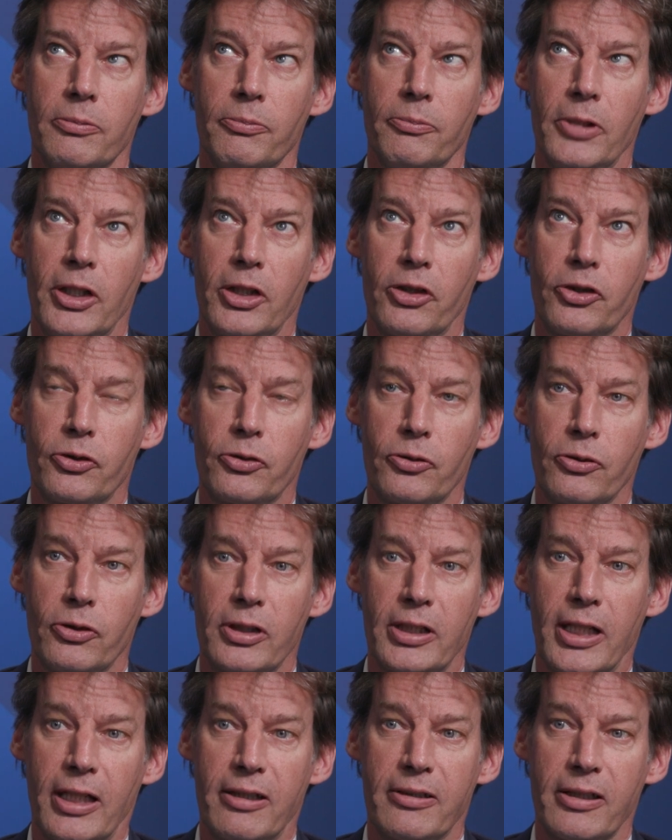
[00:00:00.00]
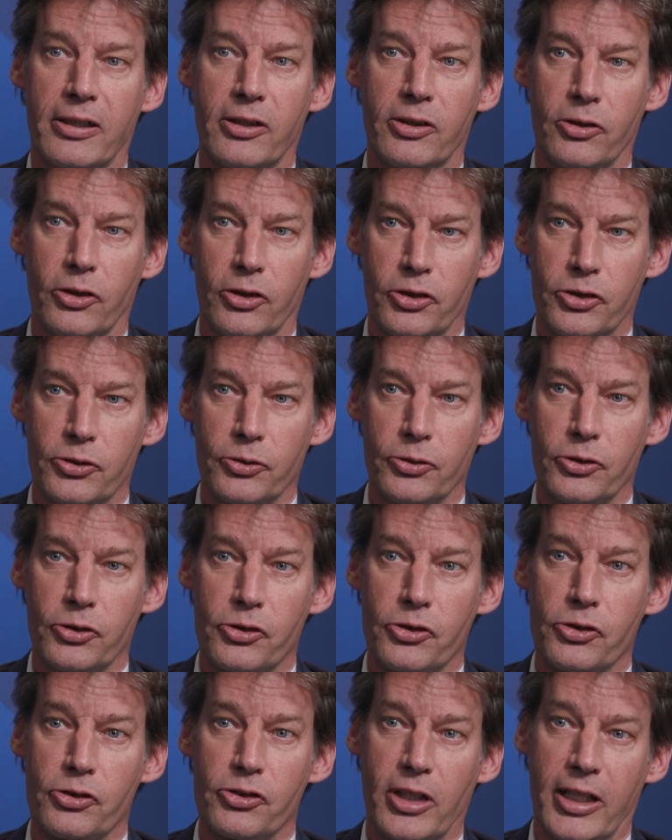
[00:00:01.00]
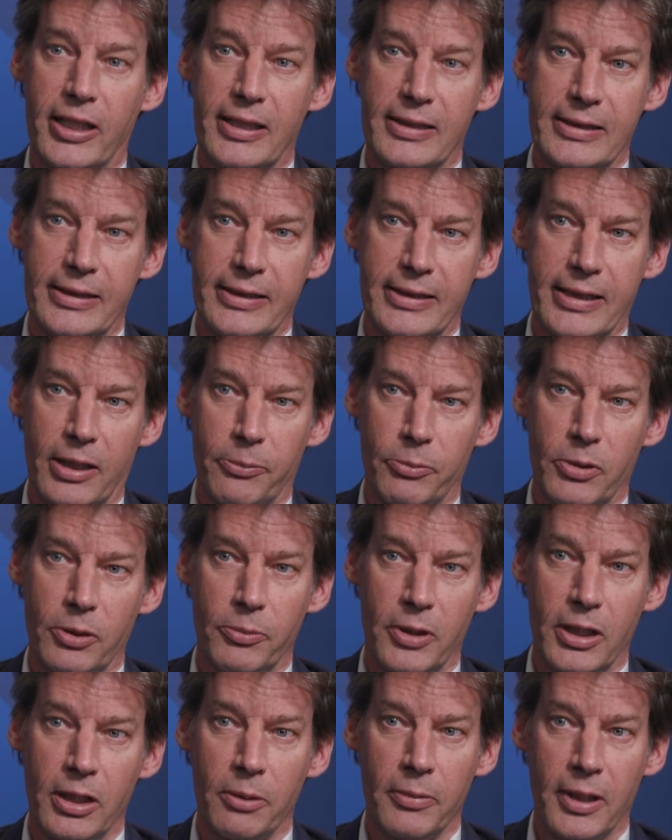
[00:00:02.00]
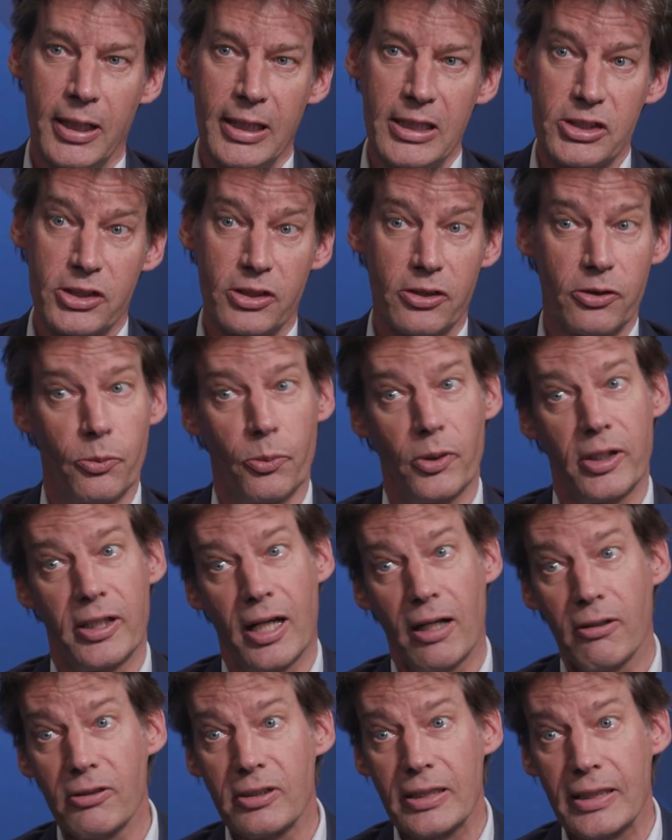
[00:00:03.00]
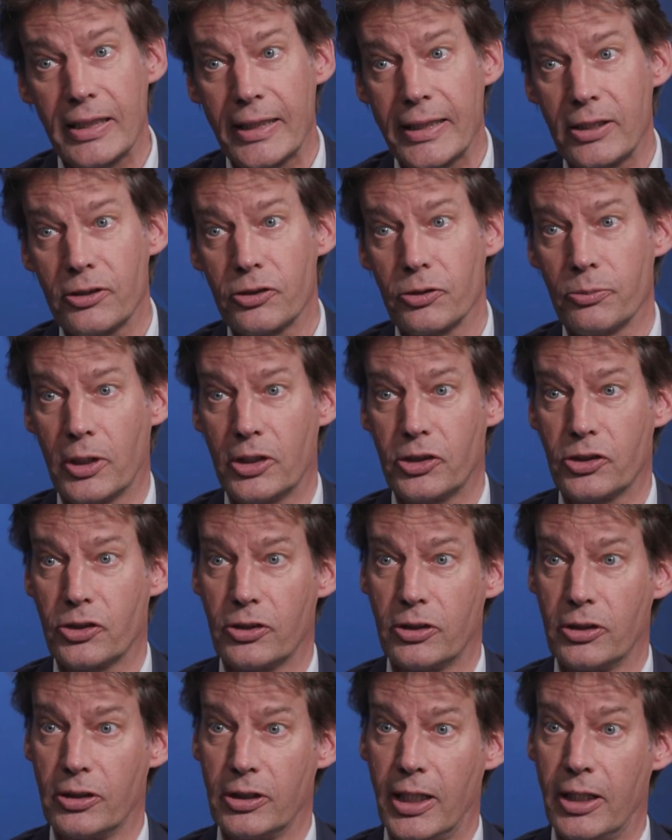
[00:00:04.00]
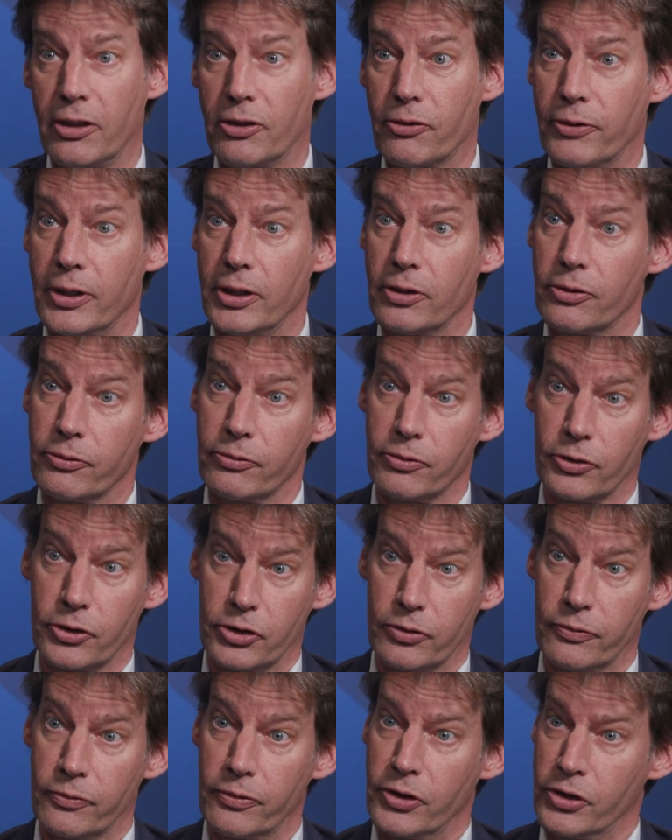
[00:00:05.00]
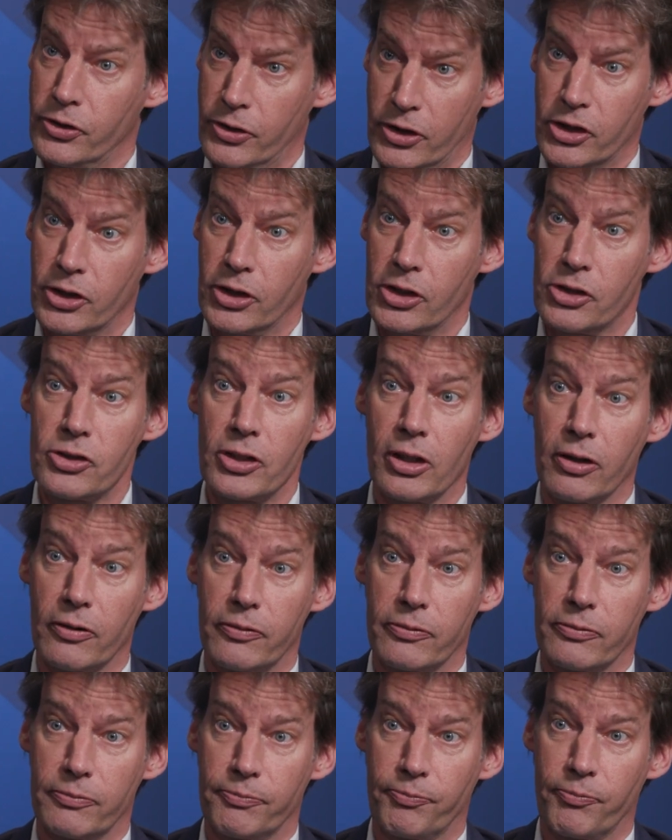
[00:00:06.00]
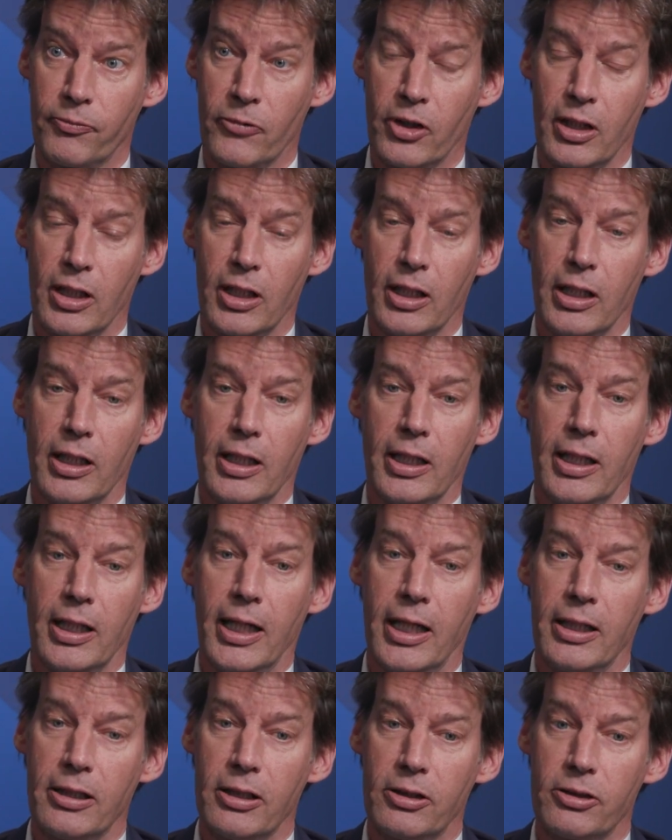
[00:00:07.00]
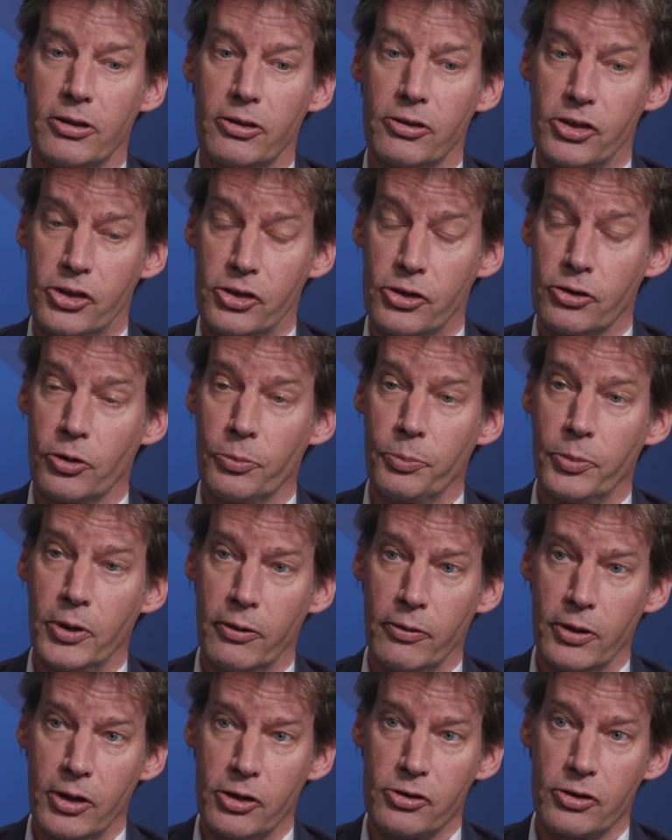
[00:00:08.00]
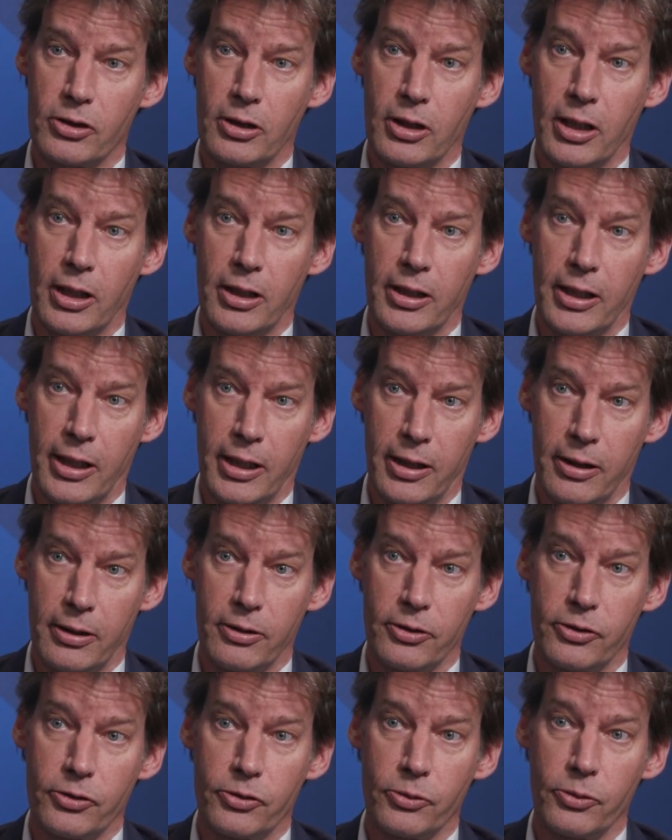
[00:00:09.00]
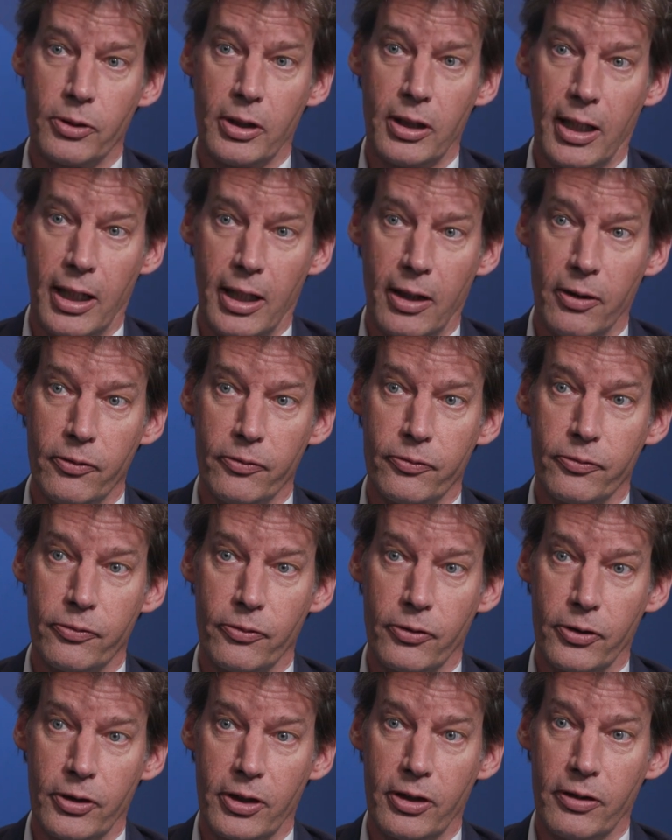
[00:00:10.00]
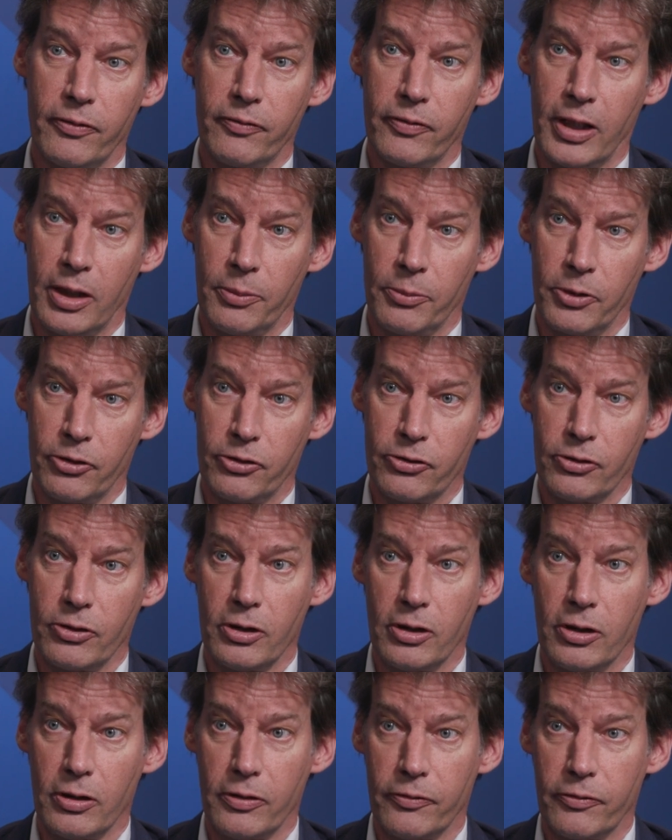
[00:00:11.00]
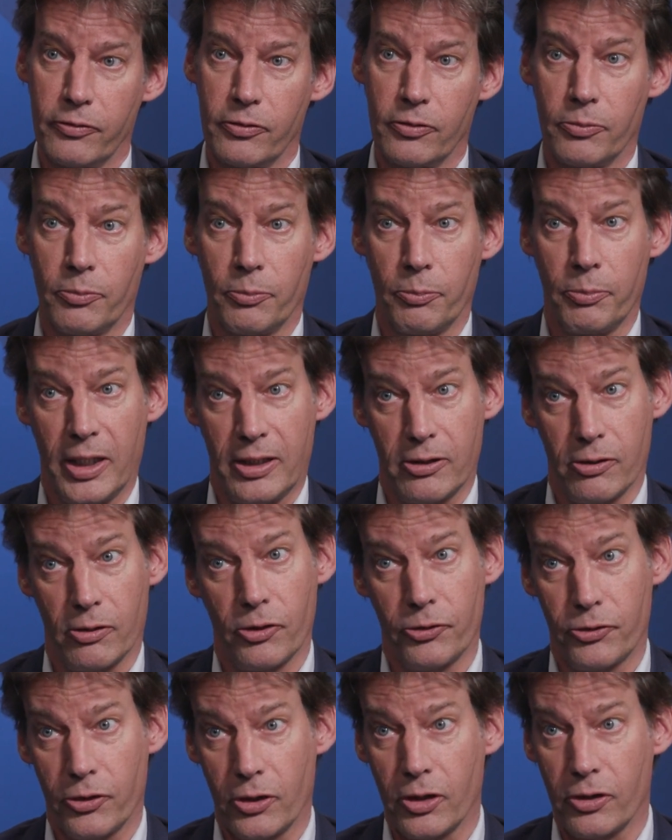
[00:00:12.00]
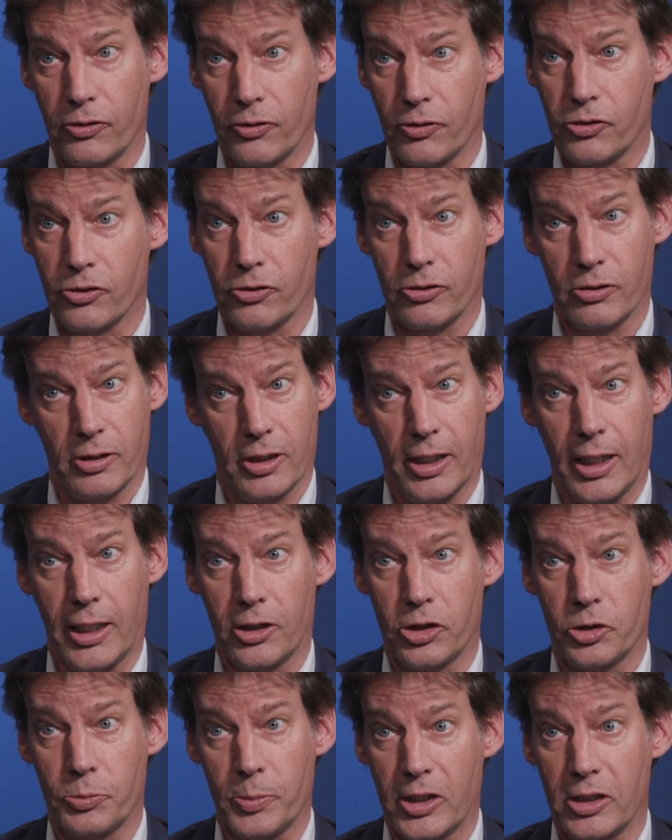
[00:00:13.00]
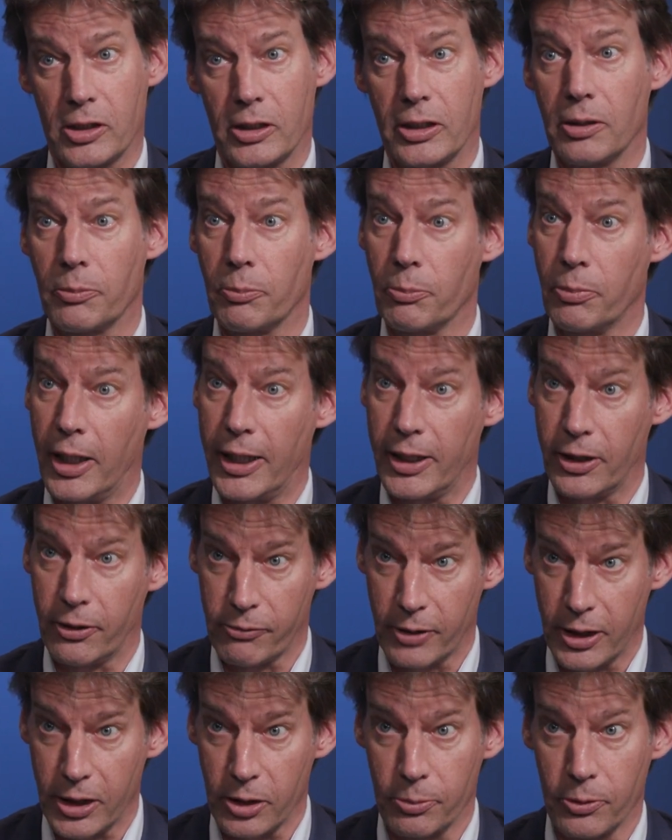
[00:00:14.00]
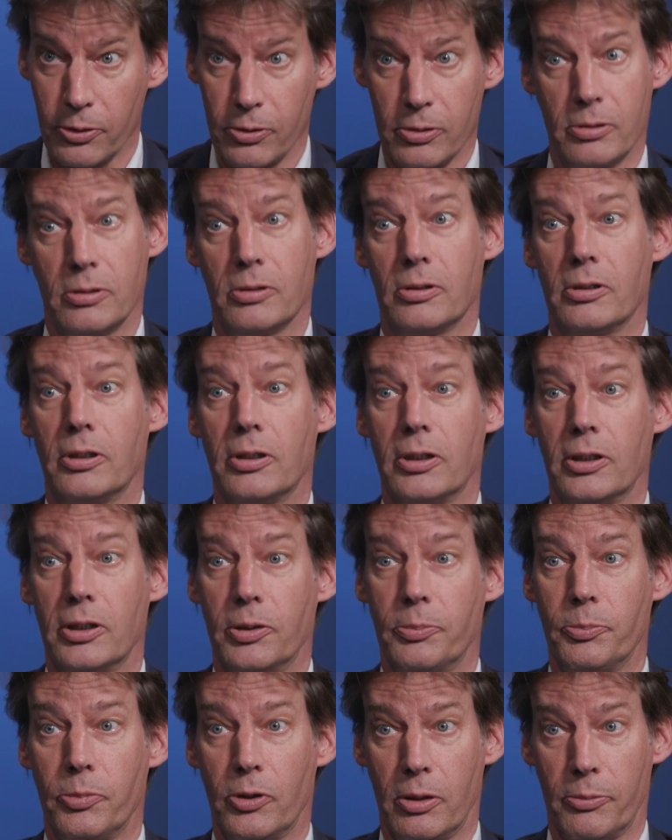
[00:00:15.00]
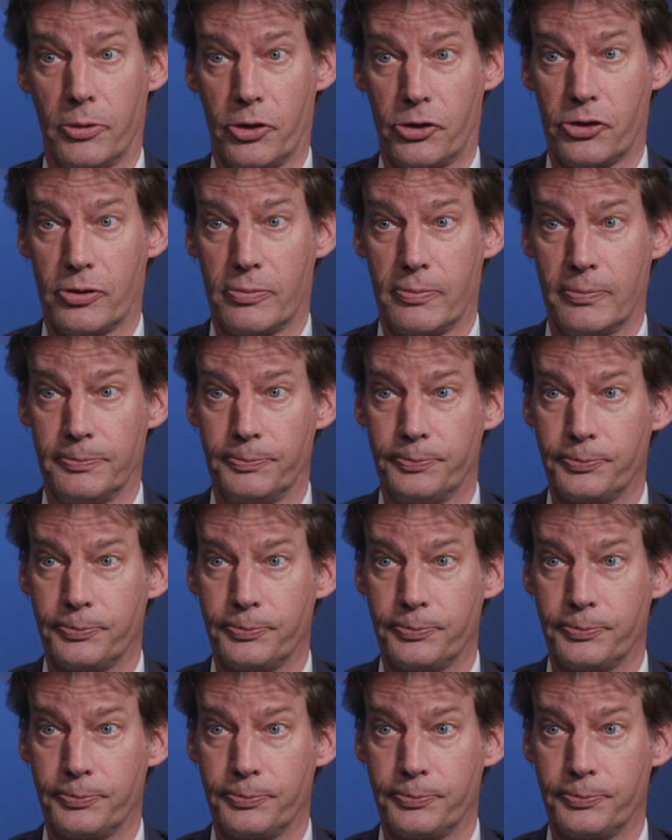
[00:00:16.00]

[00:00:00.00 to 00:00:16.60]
make sure that the cost to the society can be minimized without delaying too much the entry into force of restriction itself. And the transitional periods are there to allow for the development of better alternatives, and especially biodegradable polymers.